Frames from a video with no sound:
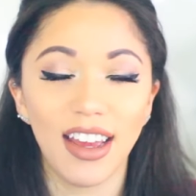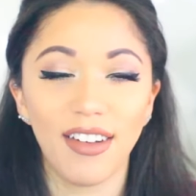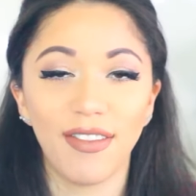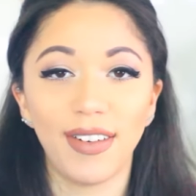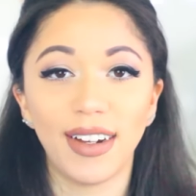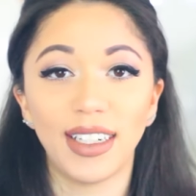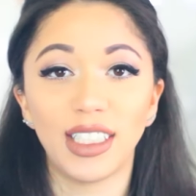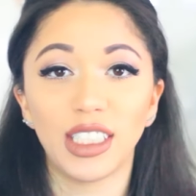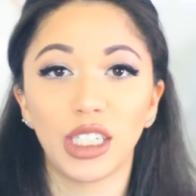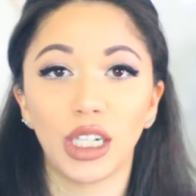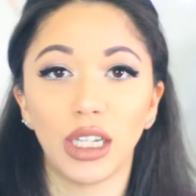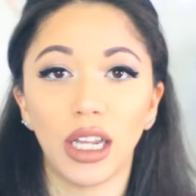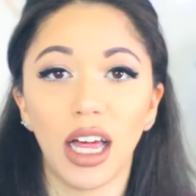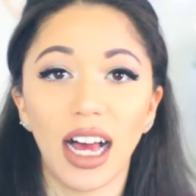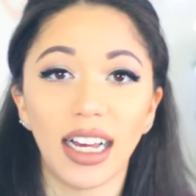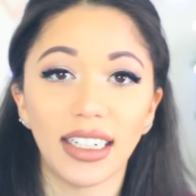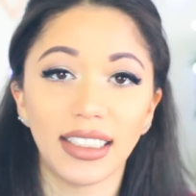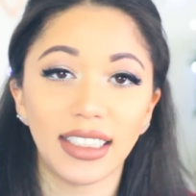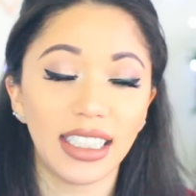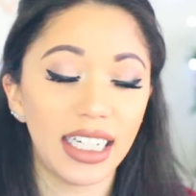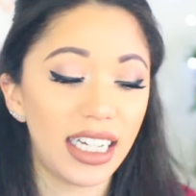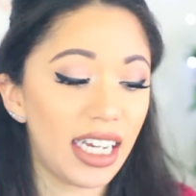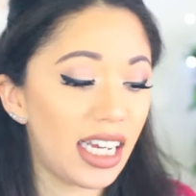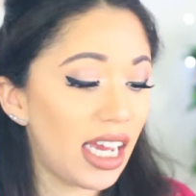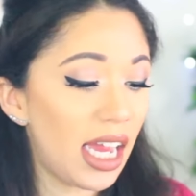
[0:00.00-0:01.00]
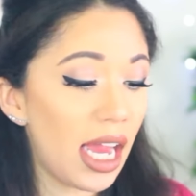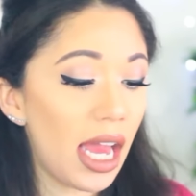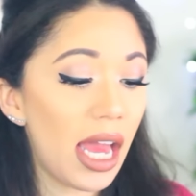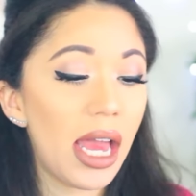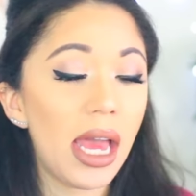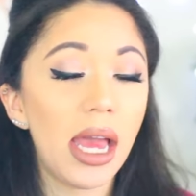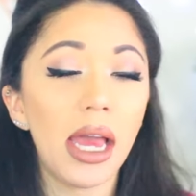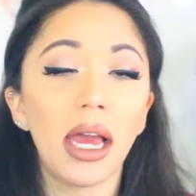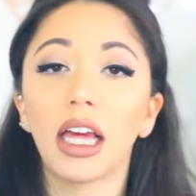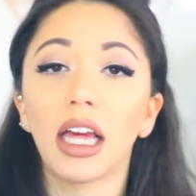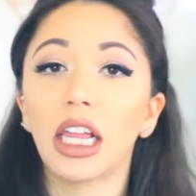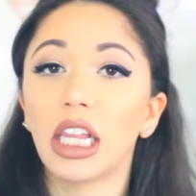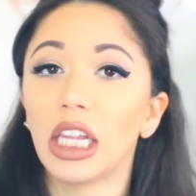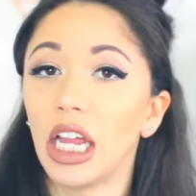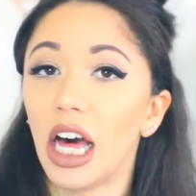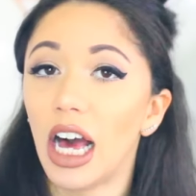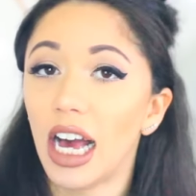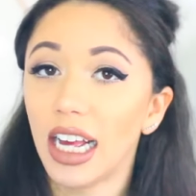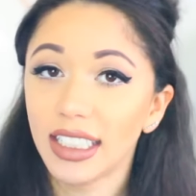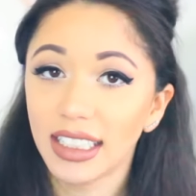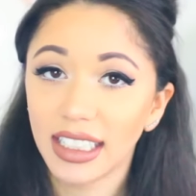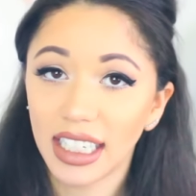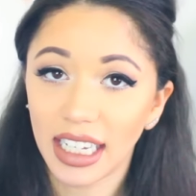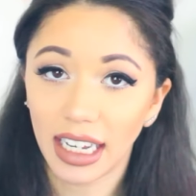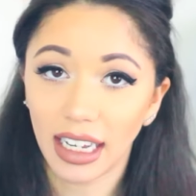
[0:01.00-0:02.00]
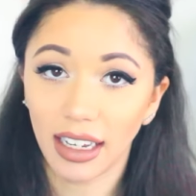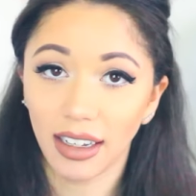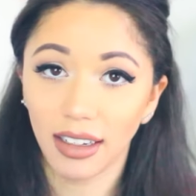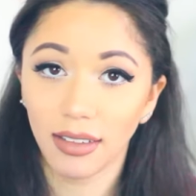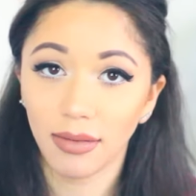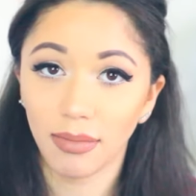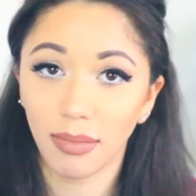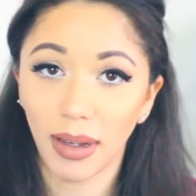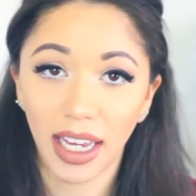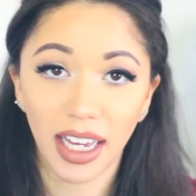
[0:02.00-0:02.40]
If it's glossy, glossy.